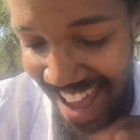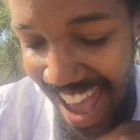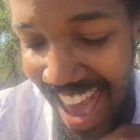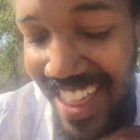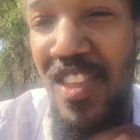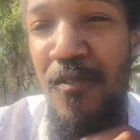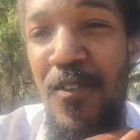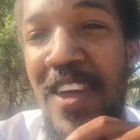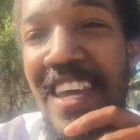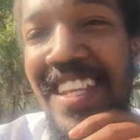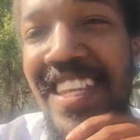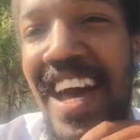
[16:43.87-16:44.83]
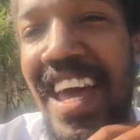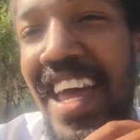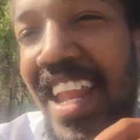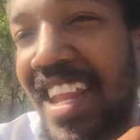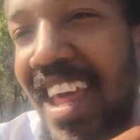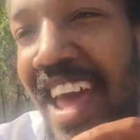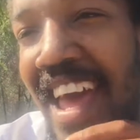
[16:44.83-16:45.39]
and the vegan
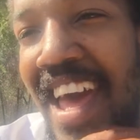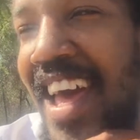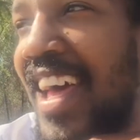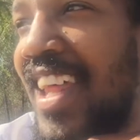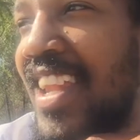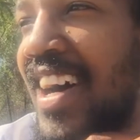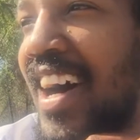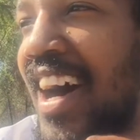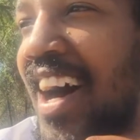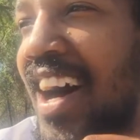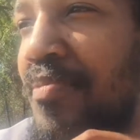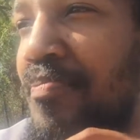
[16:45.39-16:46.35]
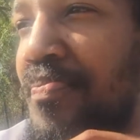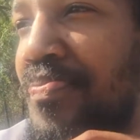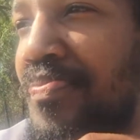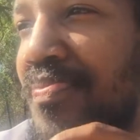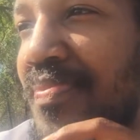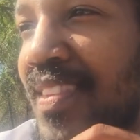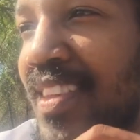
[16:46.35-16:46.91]
diet, and
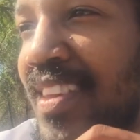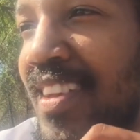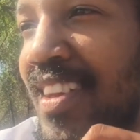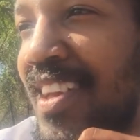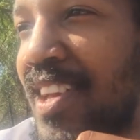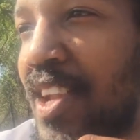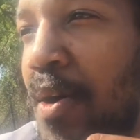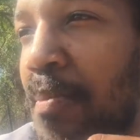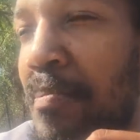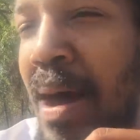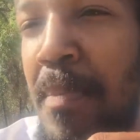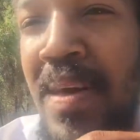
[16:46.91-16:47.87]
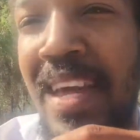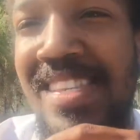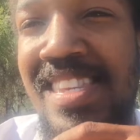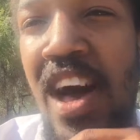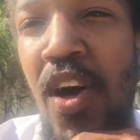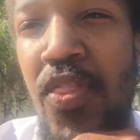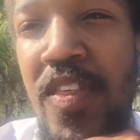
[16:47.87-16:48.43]
you know, my
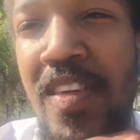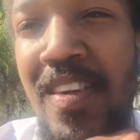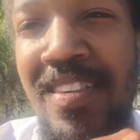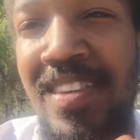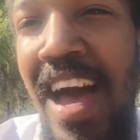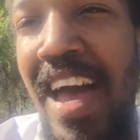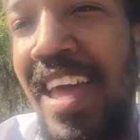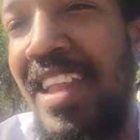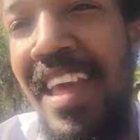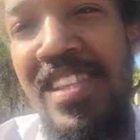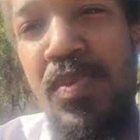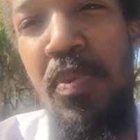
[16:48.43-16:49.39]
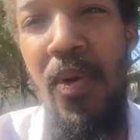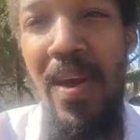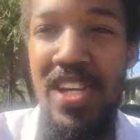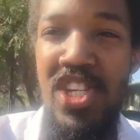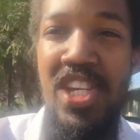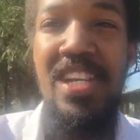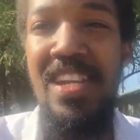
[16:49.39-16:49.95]
biggest health diet
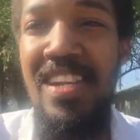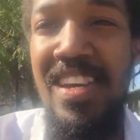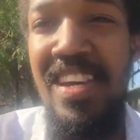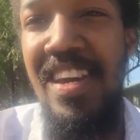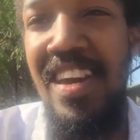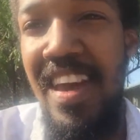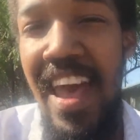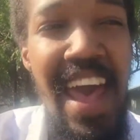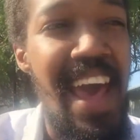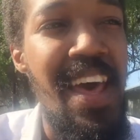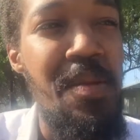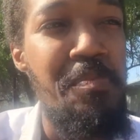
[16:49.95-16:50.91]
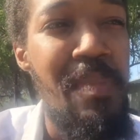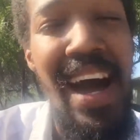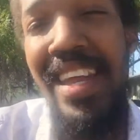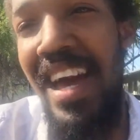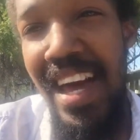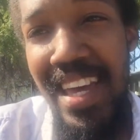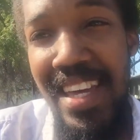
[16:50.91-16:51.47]
inspiration, and my
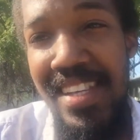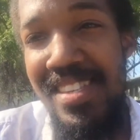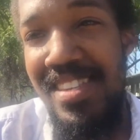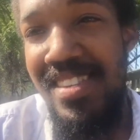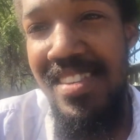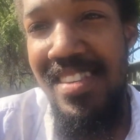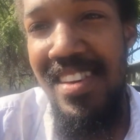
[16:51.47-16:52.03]
diet.